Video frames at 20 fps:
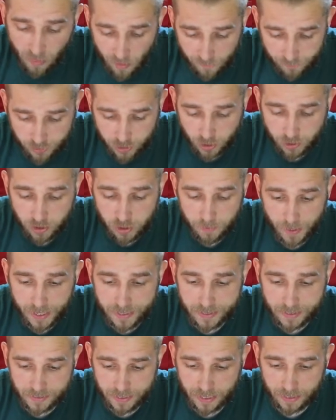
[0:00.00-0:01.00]
Showing you the
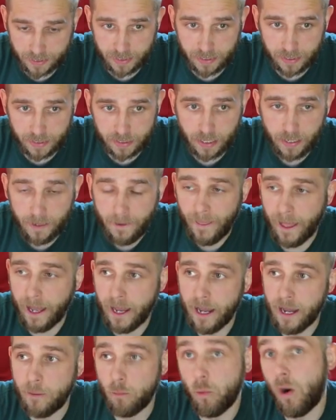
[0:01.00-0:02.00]
basic technique.
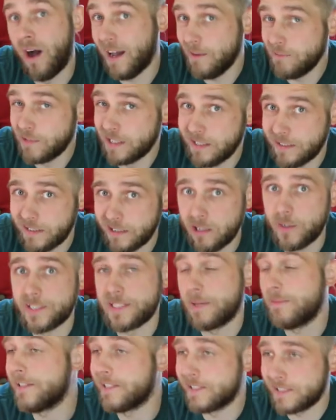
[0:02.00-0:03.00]
What I'm going to do is
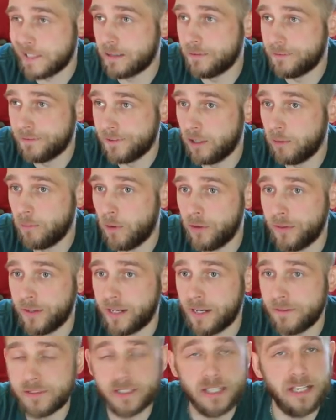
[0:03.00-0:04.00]
I'm going to stick a film on
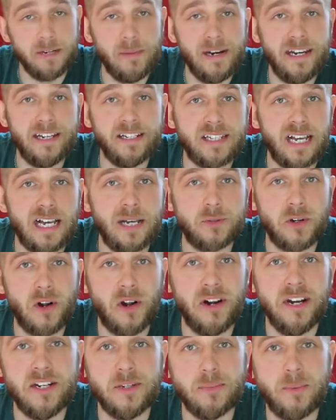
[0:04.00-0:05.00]
that I've seen a million times, so I
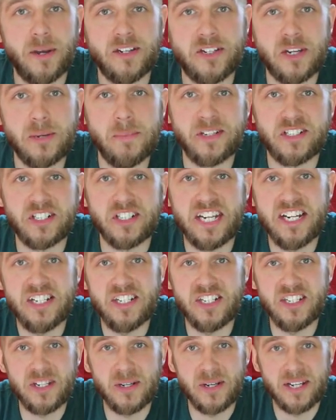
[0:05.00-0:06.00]
don't need to pay too much
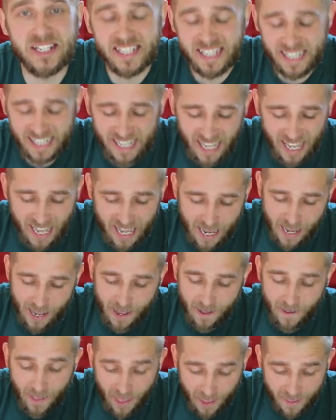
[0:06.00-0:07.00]
attention to it,
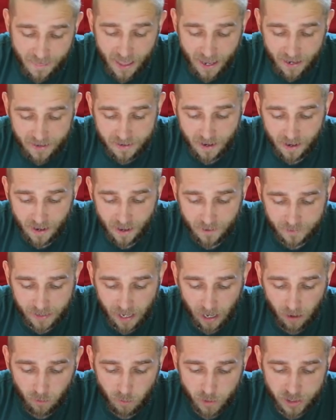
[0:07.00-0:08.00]
and then
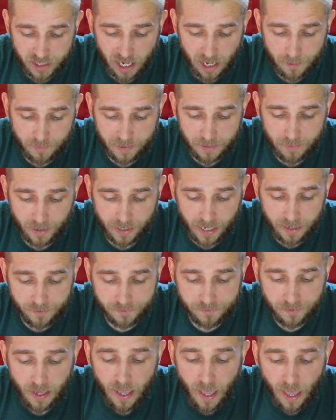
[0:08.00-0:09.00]
get on with sharpening my
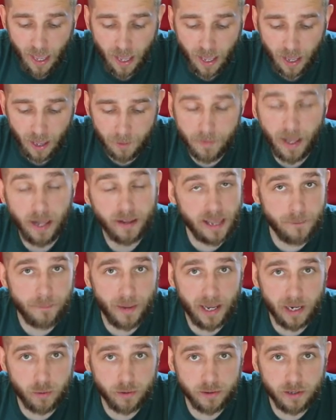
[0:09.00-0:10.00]
knife. I'll get
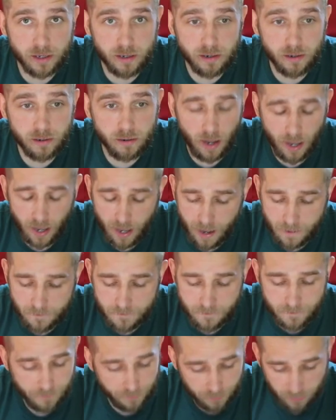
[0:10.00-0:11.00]
back with you
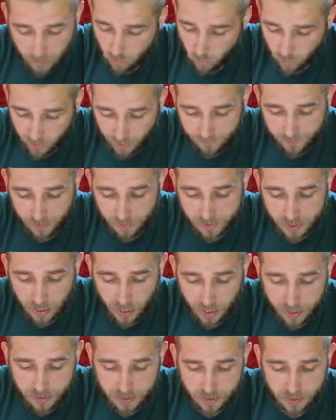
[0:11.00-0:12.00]
when I flip
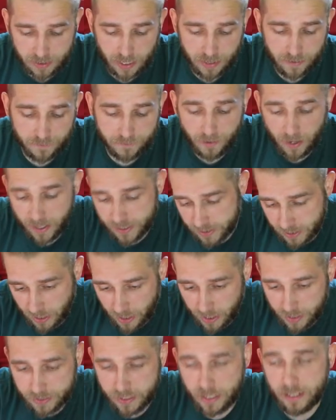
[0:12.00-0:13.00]
sides to say the fine
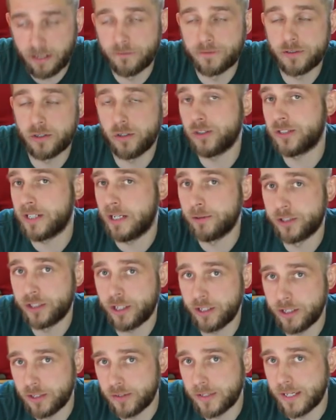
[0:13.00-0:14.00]
side, and of course I will
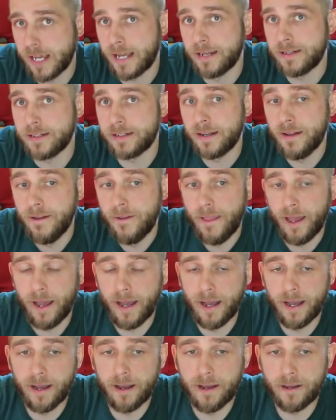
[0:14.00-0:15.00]
show you the end
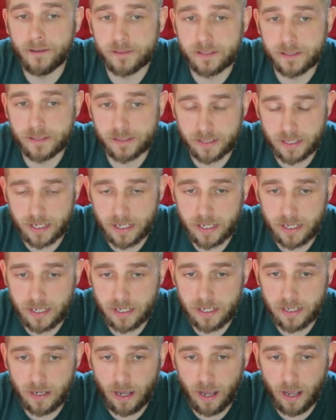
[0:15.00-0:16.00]
to
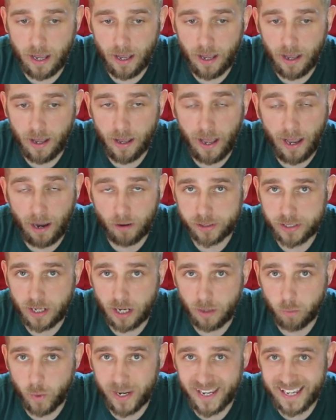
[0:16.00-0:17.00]
see how
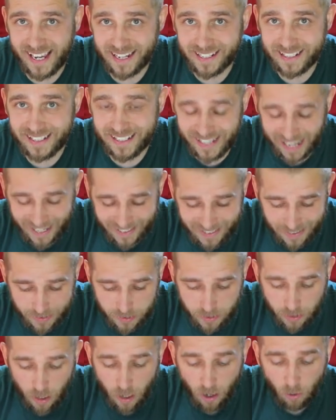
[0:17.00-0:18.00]
sharp we can get
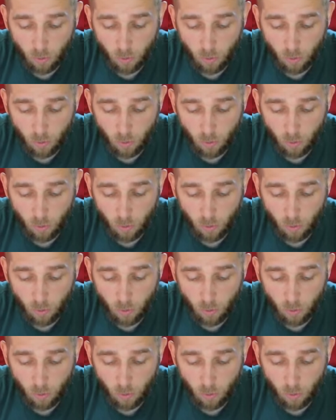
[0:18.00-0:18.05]
it.